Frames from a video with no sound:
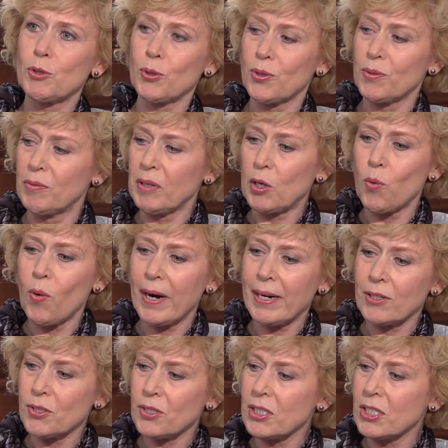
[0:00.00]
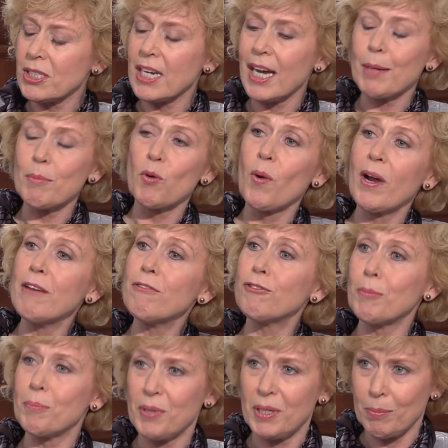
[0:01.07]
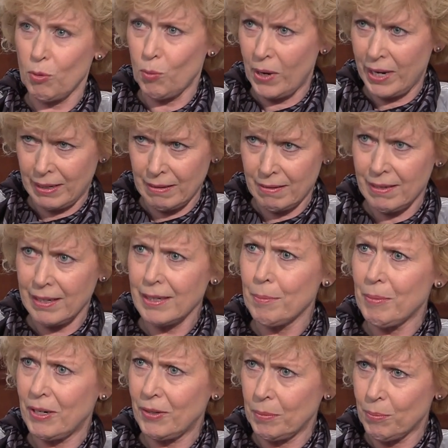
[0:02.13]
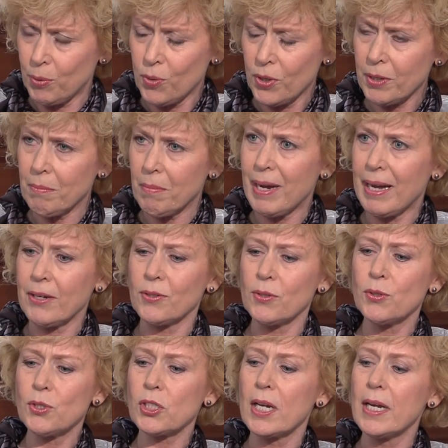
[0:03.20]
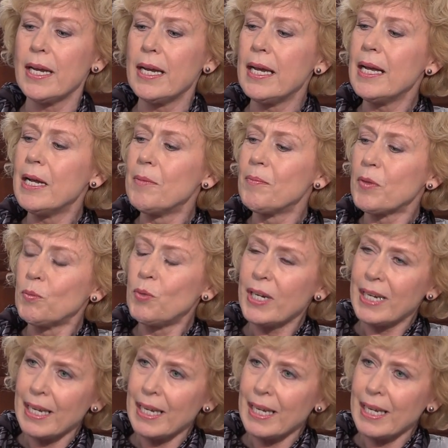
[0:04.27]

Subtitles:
sort of requires this time away from people where I can think about important matters, we're